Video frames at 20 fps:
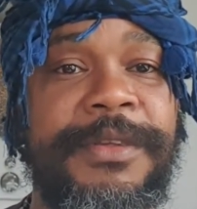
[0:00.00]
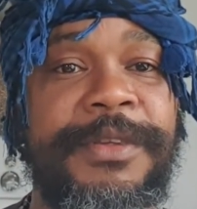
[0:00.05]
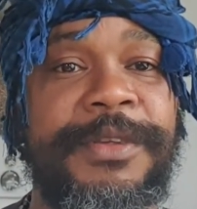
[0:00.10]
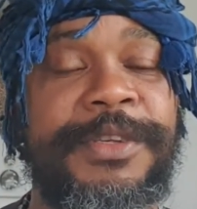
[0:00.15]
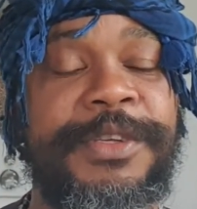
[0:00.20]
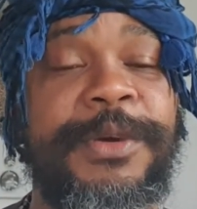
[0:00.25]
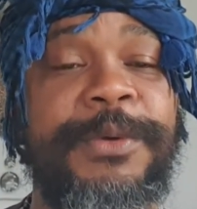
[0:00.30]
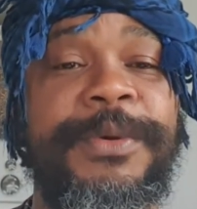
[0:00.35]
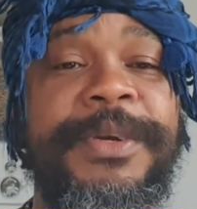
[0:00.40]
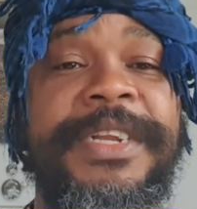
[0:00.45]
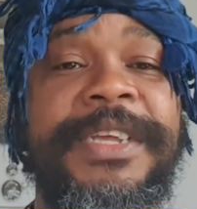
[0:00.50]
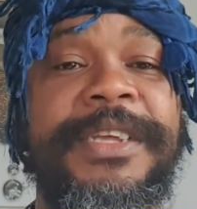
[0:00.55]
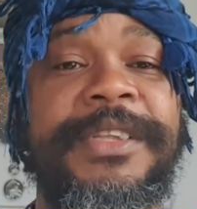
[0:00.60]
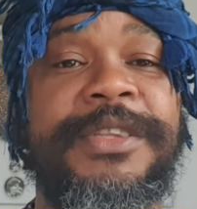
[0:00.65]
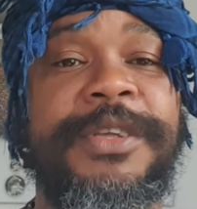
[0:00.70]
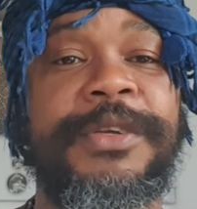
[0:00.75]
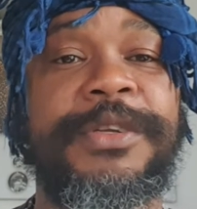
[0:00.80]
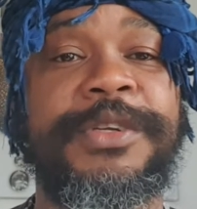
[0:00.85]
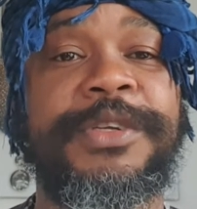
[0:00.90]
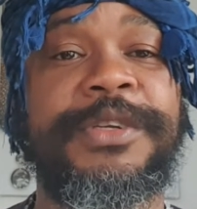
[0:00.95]
So we need
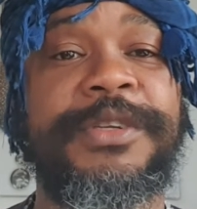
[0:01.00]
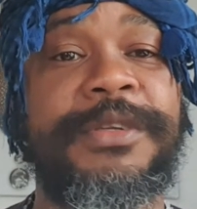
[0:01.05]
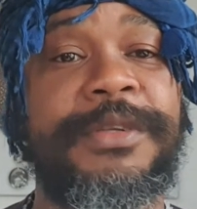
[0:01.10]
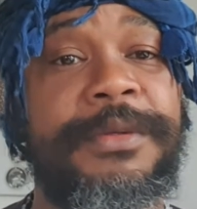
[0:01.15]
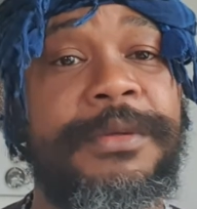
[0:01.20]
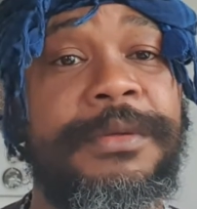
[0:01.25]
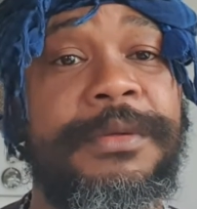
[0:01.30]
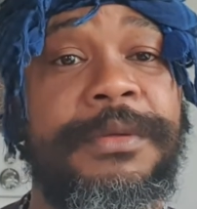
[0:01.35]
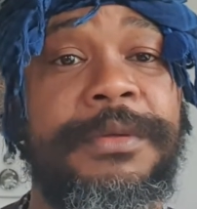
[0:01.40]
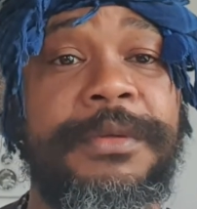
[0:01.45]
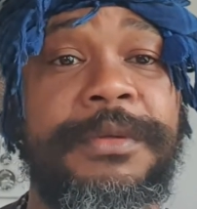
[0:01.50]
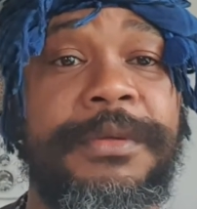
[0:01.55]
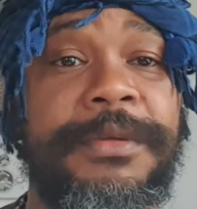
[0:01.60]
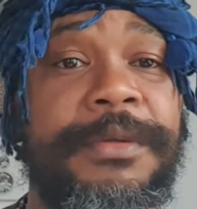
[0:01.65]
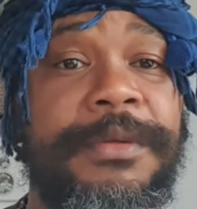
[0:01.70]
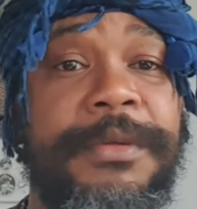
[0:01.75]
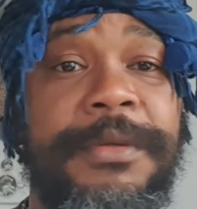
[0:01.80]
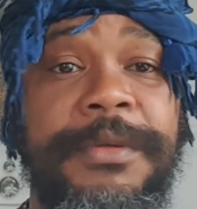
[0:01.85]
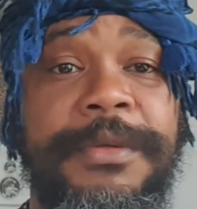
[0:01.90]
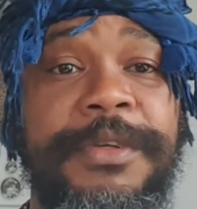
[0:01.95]
to
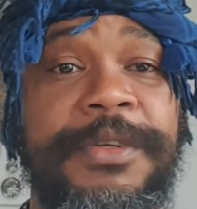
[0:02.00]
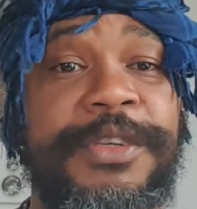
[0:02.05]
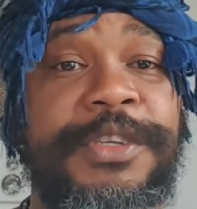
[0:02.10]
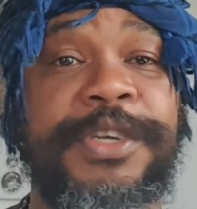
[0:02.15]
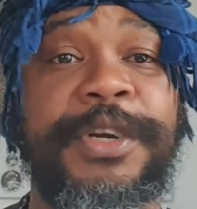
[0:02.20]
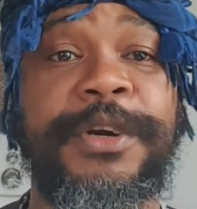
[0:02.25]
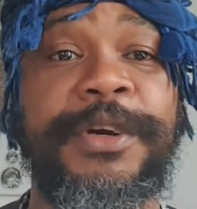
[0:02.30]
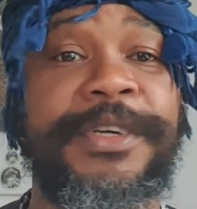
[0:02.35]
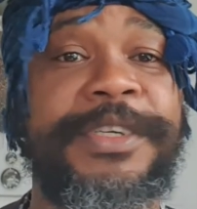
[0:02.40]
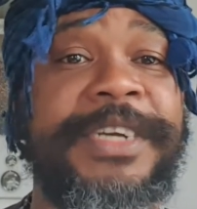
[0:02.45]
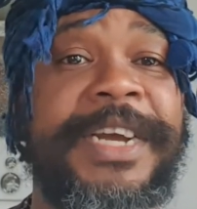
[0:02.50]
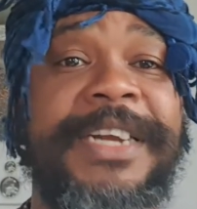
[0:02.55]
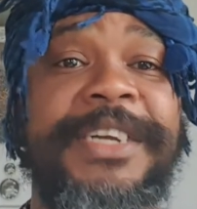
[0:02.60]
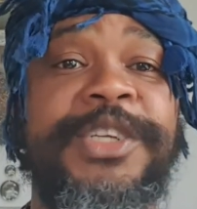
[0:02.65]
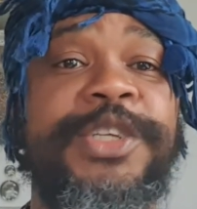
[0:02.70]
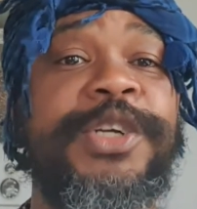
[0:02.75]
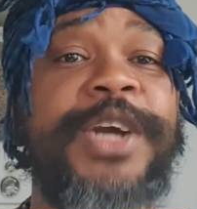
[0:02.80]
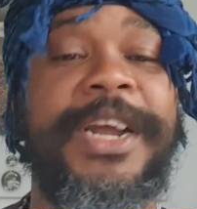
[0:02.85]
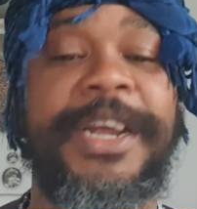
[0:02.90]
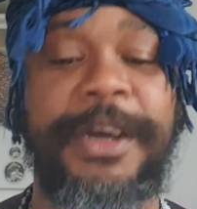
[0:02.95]
search
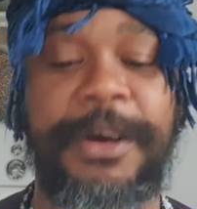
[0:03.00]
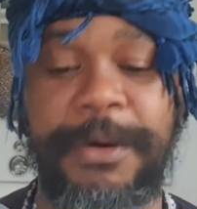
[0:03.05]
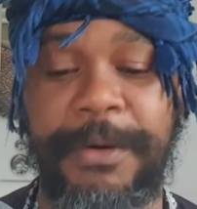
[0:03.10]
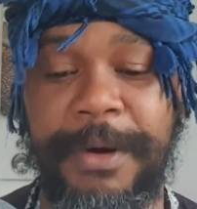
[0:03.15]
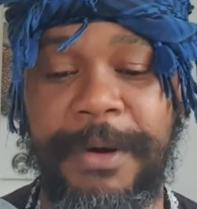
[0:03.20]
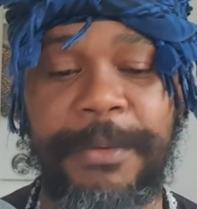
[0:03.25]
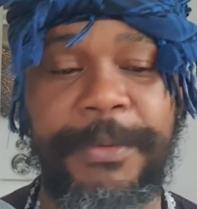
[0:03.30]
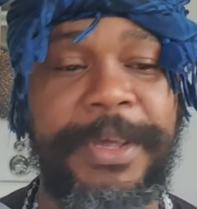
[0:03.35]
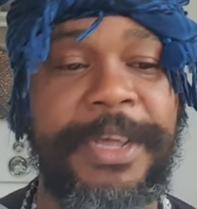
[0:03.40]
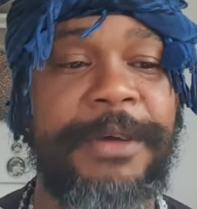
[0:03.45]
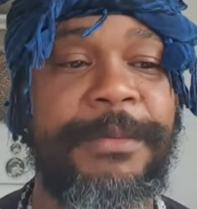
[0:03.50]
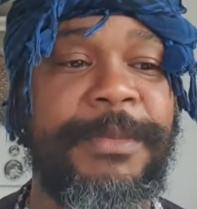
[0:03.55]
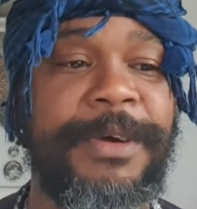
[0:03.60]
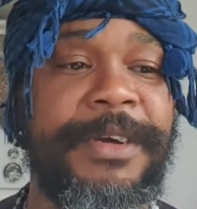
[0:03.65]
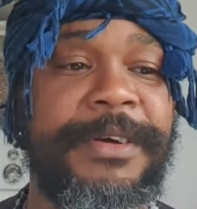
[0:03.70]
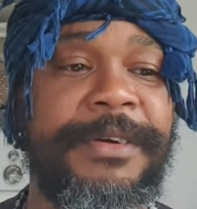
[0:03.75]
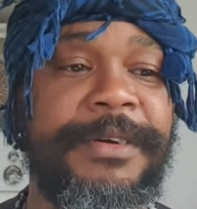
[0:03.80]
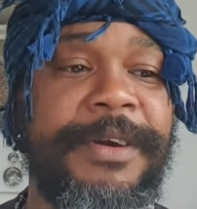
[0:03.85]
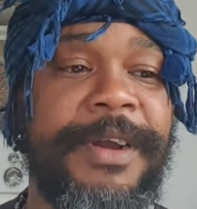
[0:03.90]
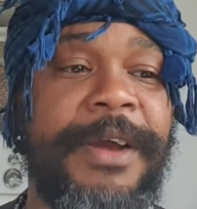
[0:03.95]
and try our way,
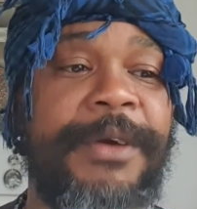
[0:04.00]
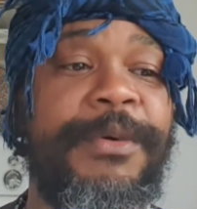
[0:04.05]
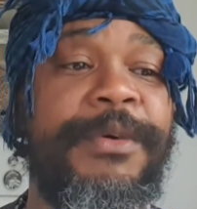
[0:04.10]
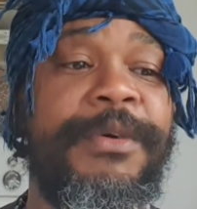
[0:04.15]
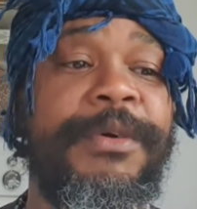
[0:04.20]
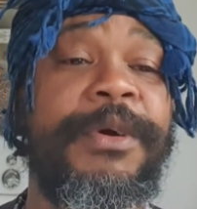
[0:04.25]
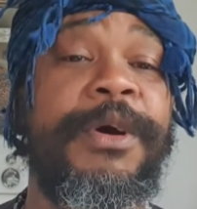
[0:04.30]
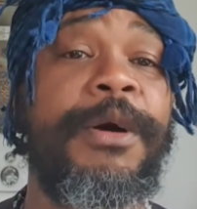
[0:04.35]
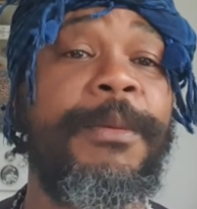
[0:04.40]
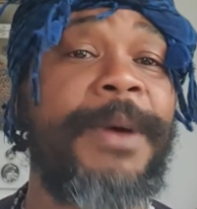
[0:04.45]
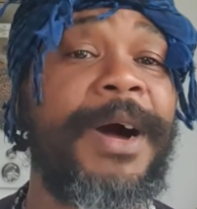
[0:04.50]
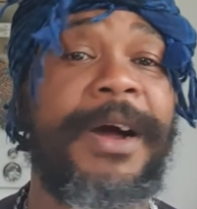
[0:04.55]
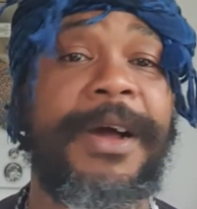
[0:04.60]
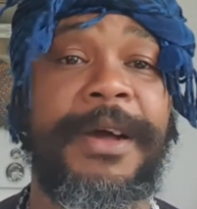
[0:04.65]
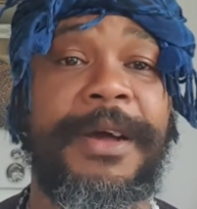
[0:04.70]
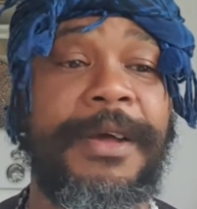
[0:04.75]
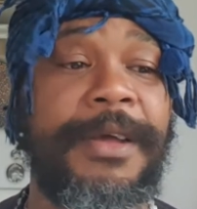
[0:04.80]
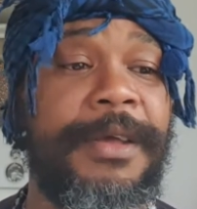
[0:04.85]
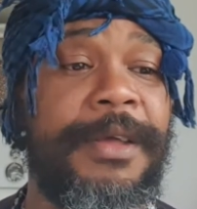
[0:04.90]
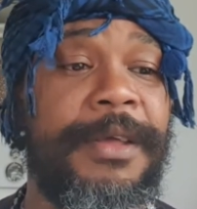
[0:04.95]
man, and go
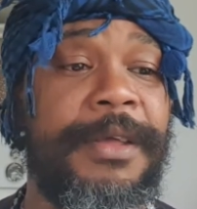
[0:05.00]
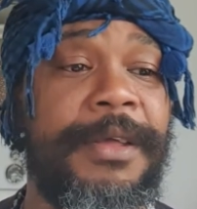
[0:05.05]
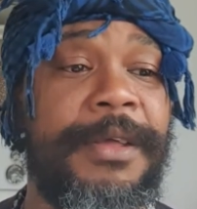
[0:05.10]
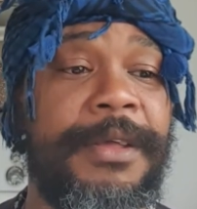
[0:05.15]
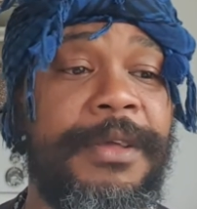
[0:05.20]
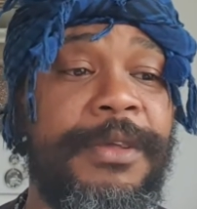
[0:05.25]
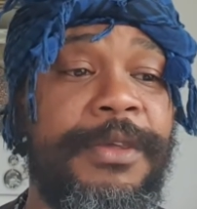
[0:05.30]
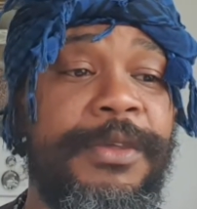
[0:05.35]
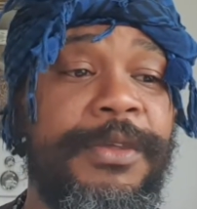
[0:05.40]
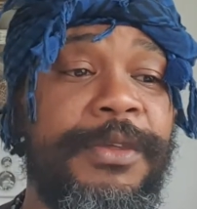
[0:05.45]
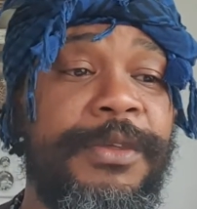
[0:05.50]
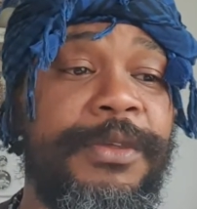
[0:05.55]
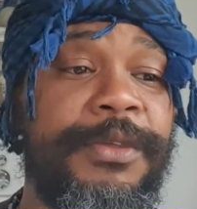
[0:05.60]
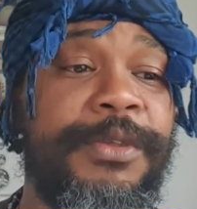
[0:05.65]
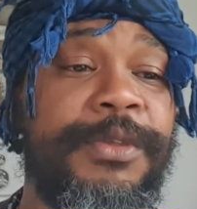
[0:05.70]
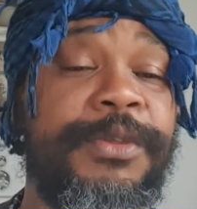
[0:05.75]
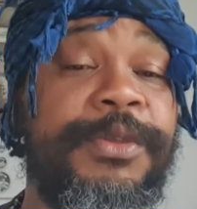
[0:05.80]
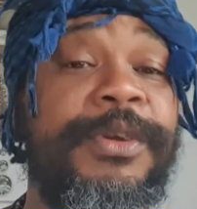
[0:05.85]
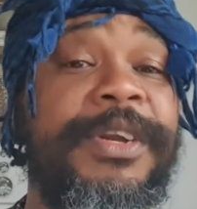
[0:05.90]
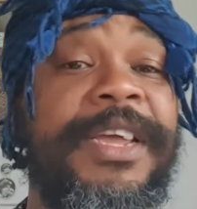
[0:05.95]
back
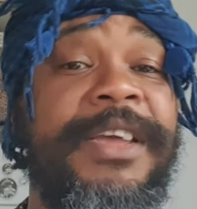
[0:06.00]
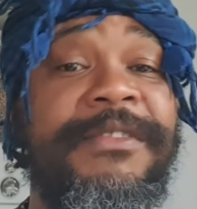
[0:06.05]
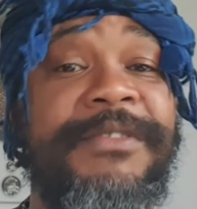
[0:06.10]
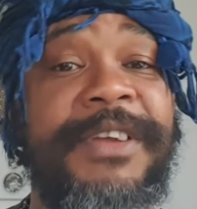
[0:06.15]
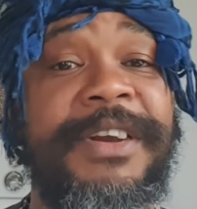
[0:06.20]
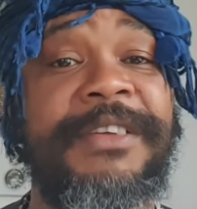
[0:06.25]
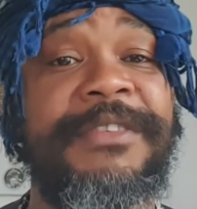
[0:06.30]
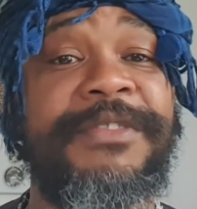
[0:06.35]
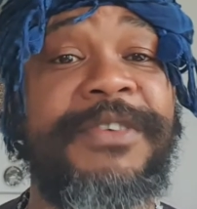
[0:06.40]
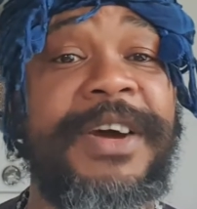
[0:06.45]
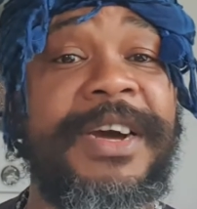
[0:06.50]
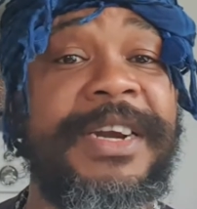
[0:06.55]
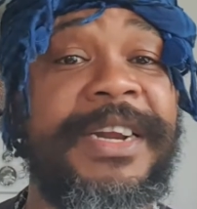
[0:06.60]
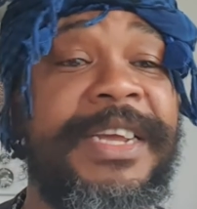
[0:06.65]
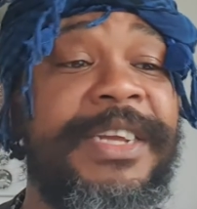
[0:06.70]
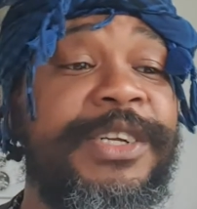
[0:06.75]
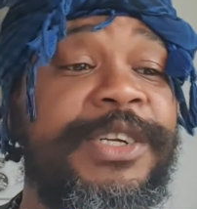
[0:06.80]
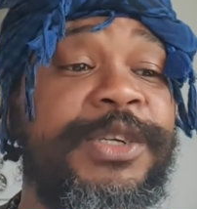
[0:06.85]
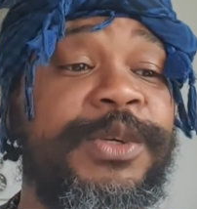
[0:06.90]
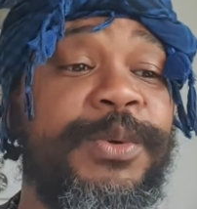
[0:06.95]
to the Heavenly Father
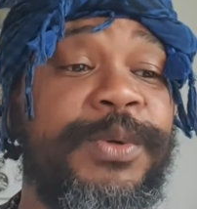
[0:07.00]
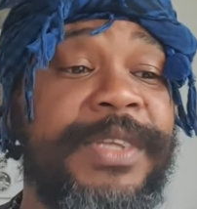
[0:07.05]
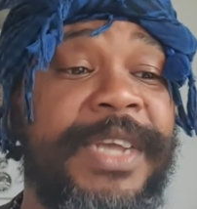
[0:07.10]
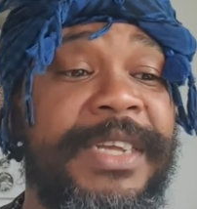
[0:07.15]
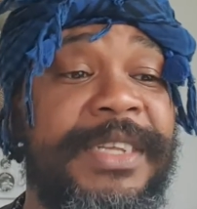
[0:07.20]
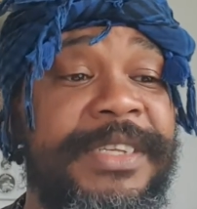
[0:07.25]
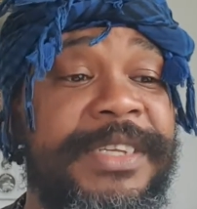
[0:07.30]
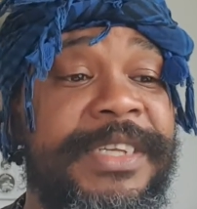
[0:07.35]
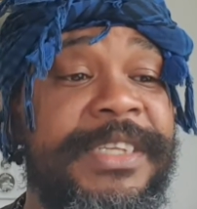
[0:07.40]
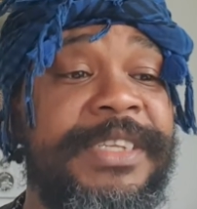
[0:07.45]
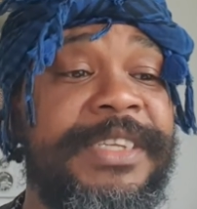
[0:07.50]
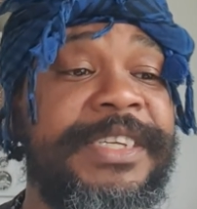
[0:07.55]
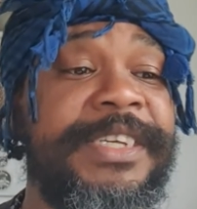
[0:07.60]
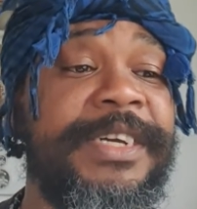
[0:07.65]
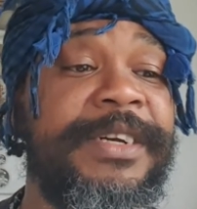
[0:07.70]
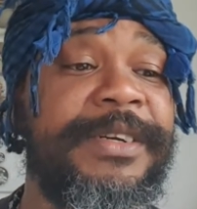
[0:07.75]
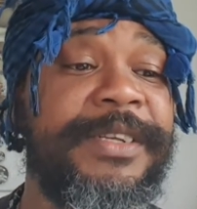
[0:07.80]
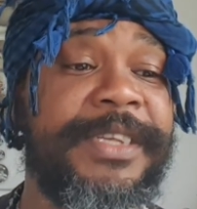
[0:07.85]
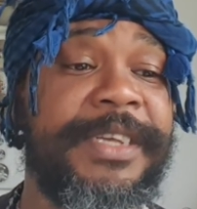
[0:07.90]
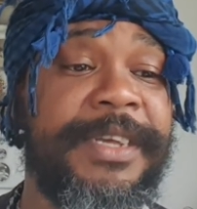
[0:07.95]
in truth and
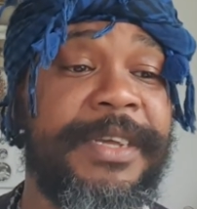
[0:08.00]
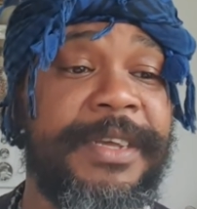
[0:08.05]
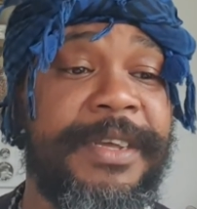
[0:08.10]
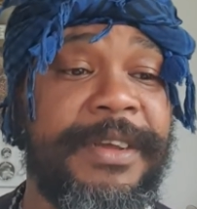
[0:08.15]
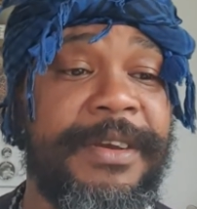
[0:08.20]
sincerity.